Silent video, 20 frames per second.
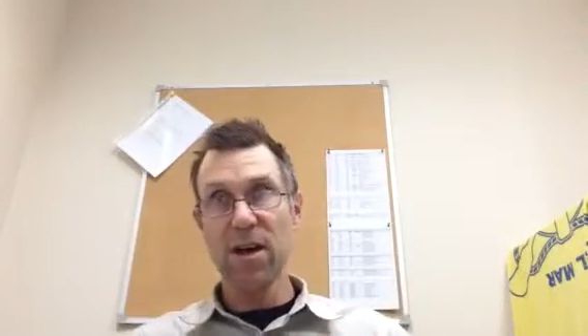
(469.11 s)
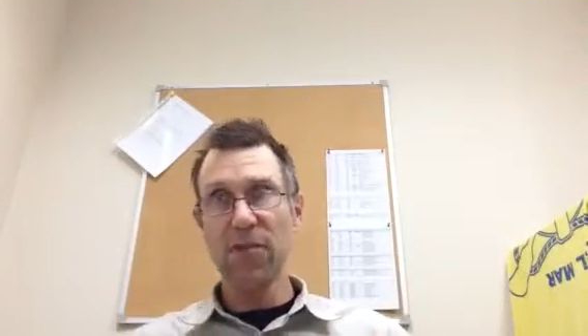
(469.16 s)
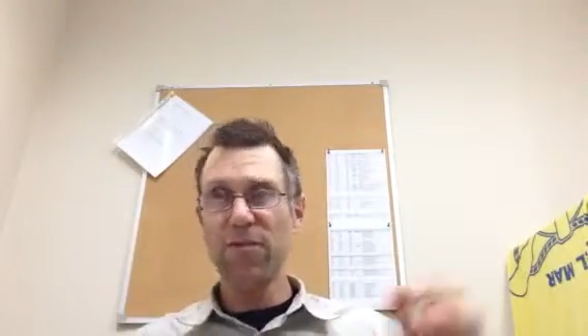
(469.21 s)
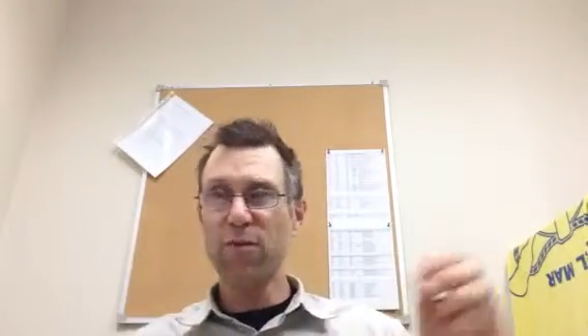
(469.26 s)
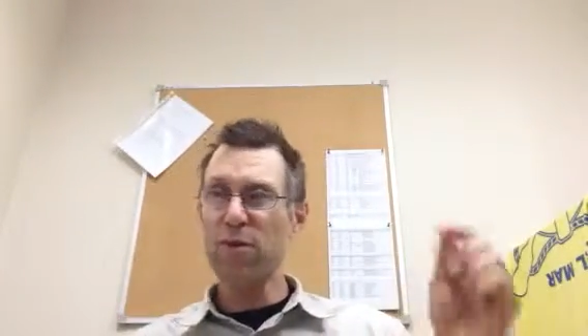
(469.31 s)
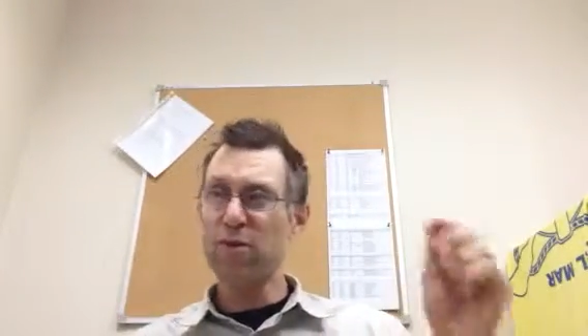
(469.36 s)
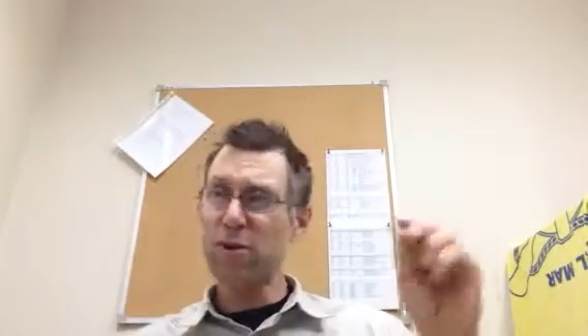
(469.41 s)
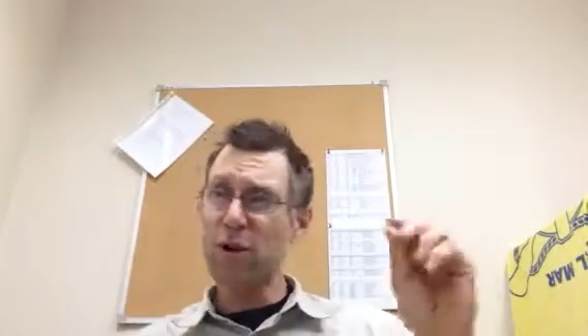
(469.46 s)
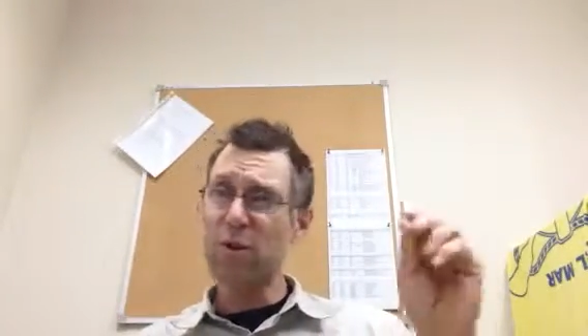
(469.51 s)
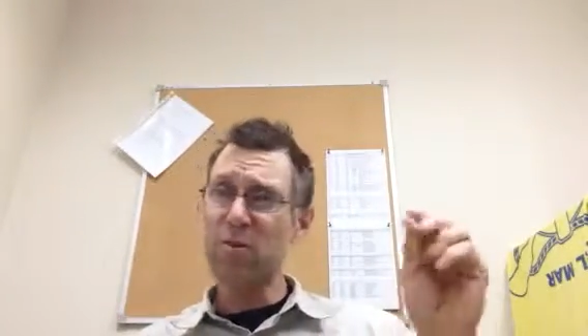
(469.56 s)

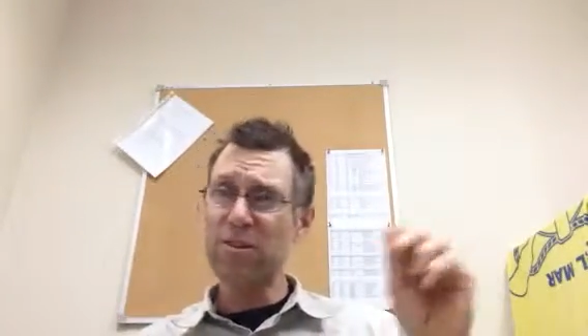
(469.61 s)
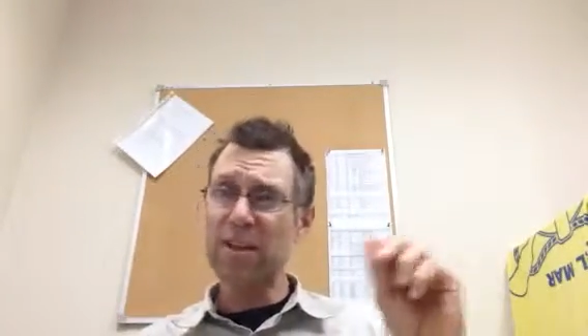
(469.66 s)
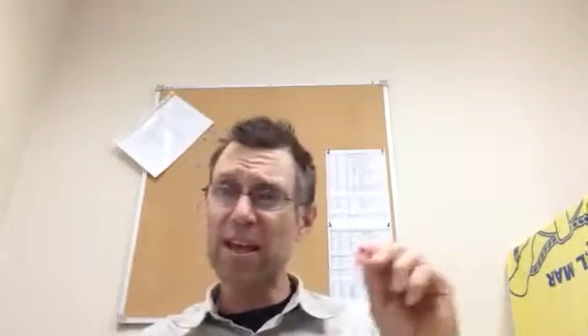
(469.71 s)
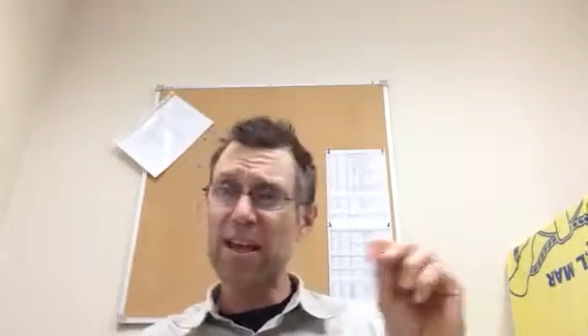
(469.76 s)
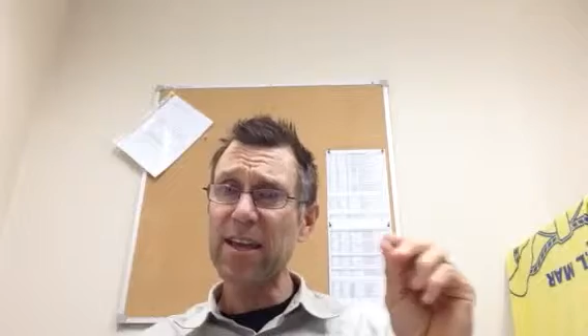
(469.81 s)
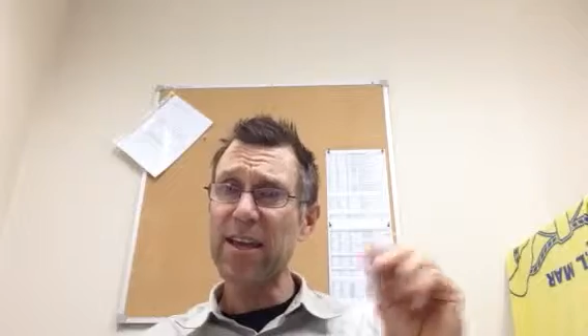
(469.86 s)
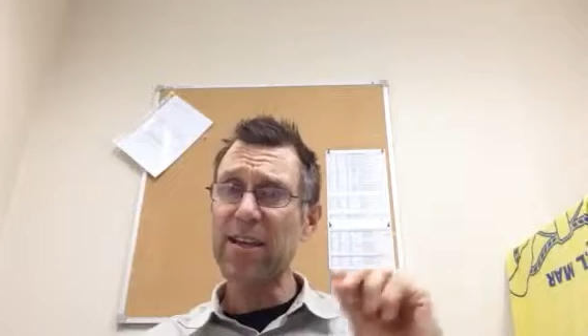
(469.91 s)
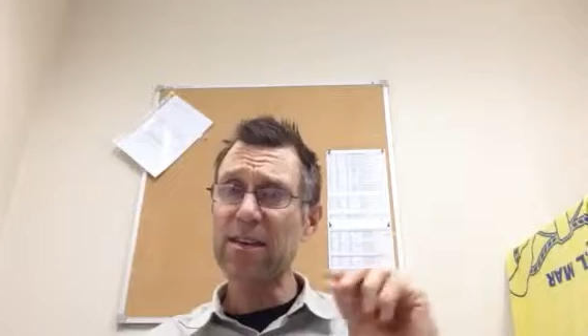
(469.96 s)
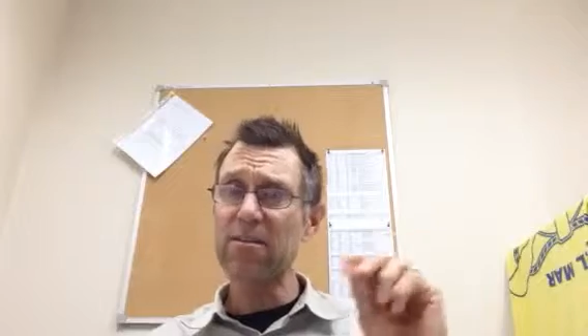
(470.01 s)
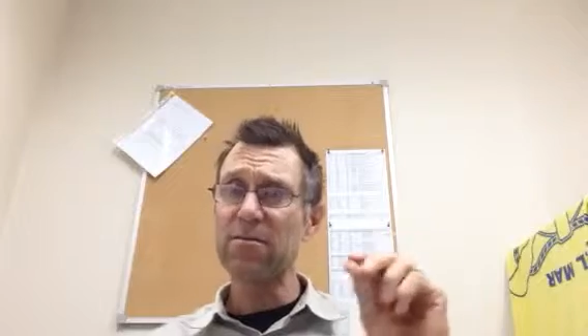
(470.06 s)
for
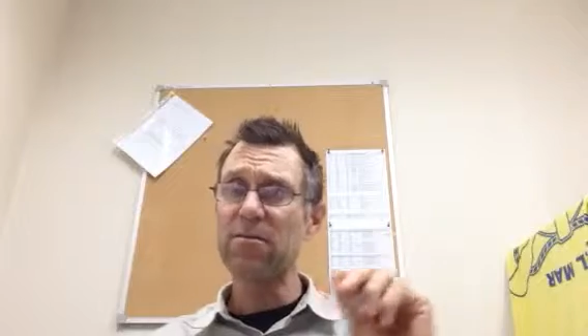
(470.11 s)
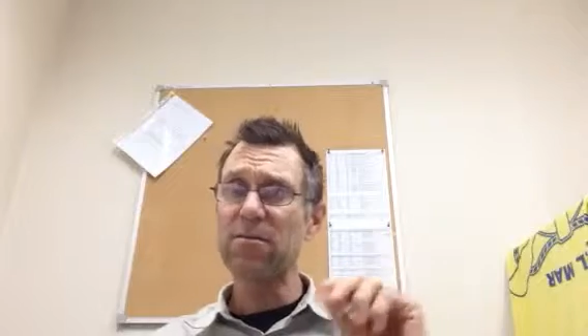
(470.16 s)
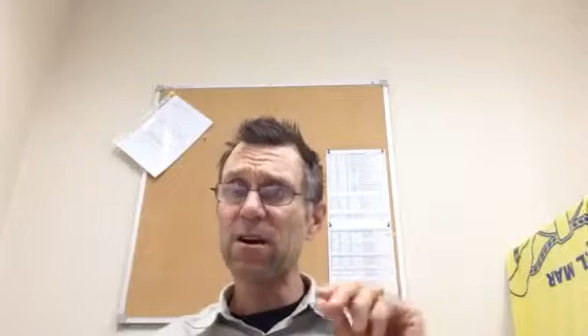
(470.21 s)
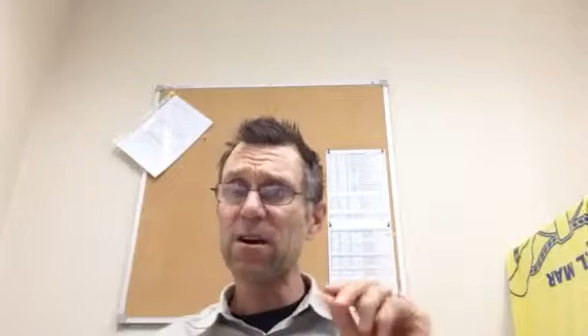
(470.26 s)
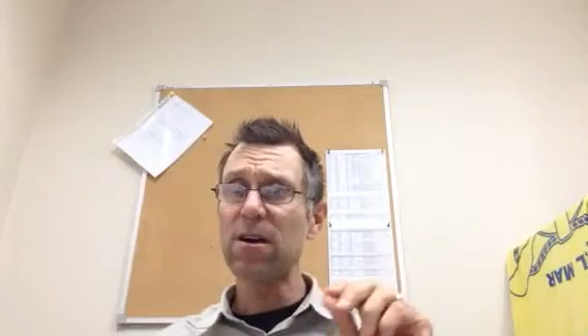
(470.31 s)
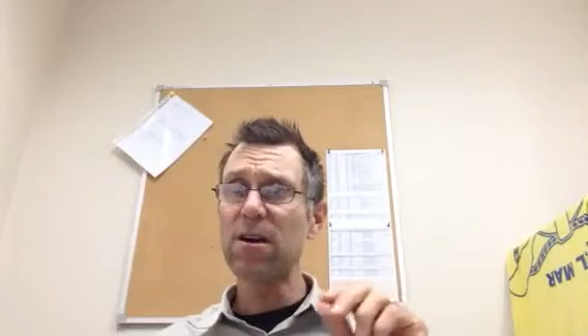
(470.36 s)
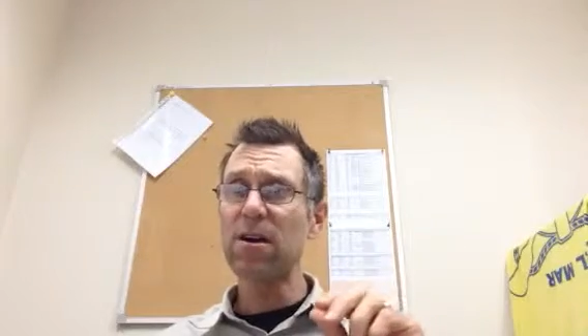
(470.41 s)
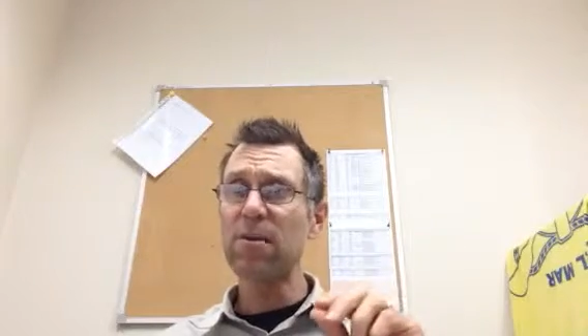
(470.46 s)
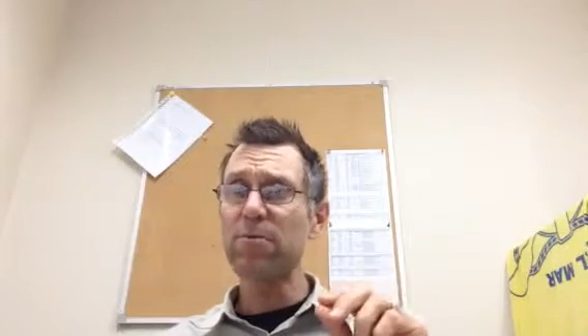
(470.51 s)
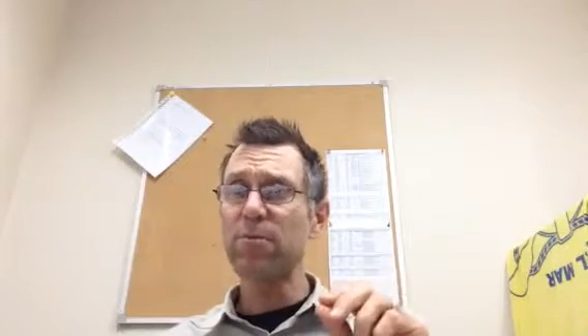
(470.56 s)
note-taking
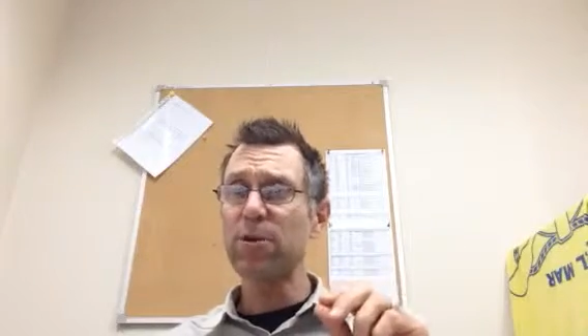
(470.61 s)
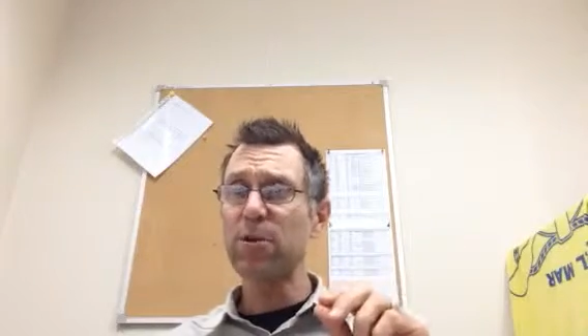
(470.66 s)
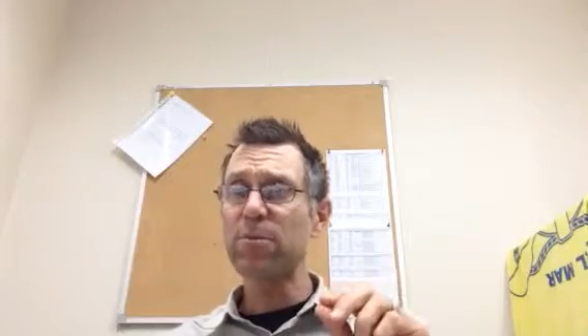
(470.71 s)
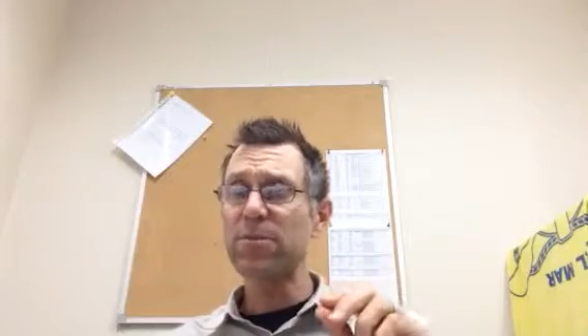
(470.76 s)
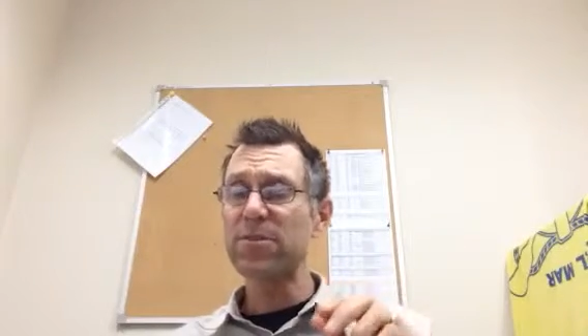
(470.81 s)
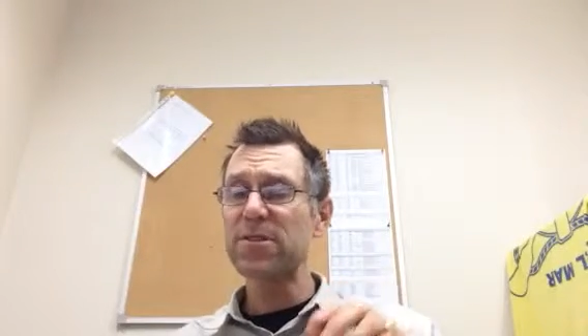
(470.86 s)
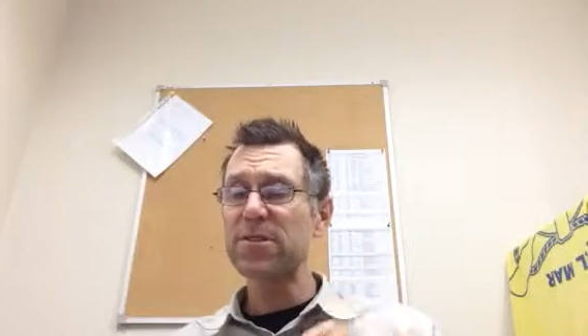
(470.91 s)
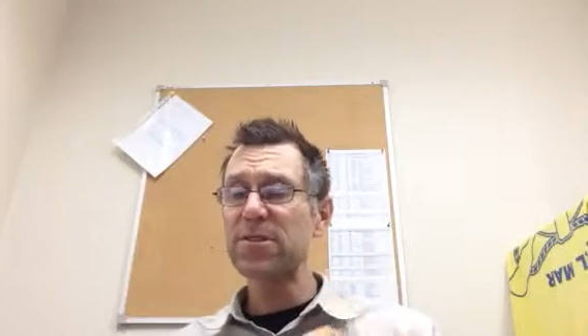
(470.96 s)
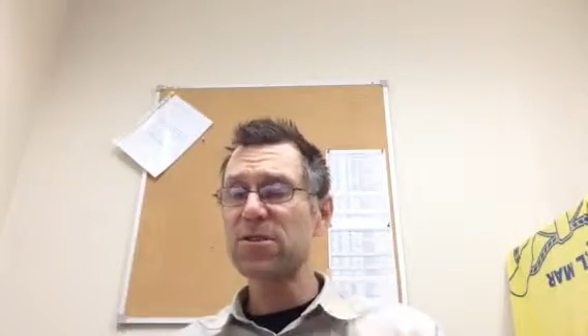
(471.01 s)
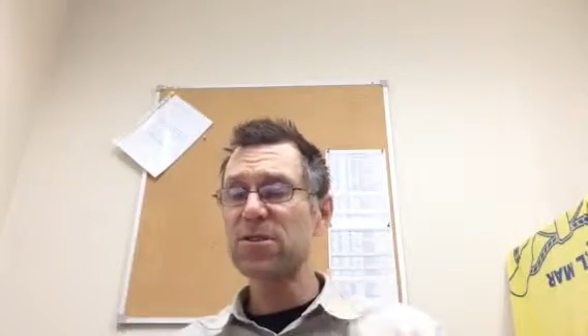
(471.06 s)

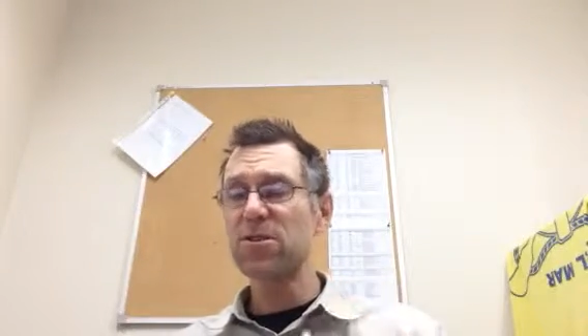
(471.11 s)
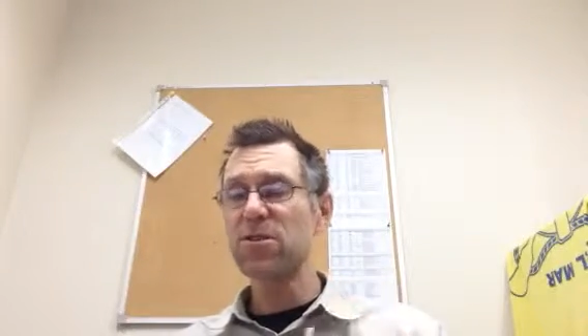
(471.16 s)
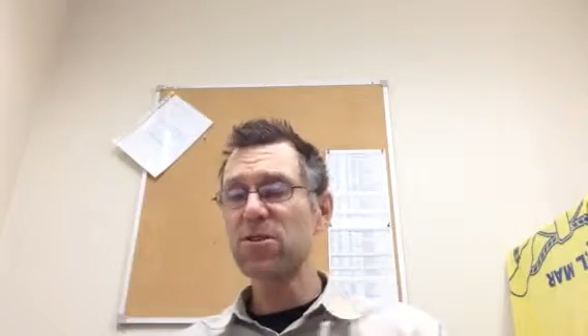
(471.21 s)
purposes,